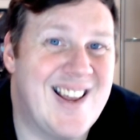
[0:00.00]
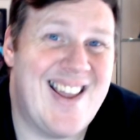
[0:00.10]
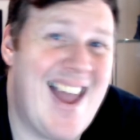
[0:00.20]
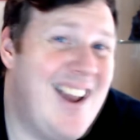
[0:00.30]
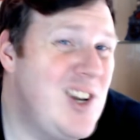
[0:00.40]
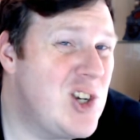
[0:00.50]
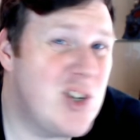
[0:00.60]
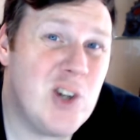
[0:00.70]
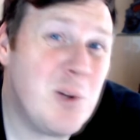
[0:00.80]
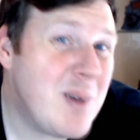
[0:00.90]
Again,
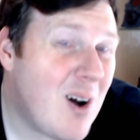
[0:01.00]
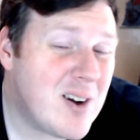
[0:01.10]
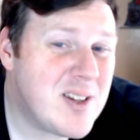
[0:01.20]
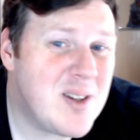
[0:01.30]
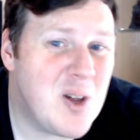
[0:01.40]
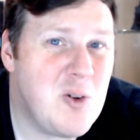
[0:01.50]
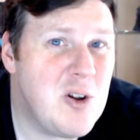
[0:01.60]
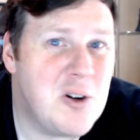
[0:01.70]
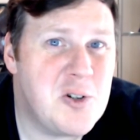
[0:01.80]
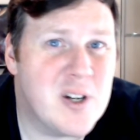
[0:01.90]
shouldn't be hard to do.
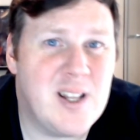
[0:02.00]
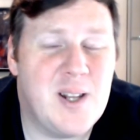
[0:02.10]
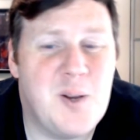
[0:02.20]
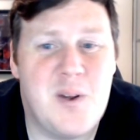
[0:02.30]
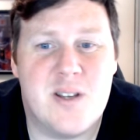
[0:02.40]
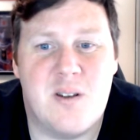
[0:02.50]
Euro Truck and that do it,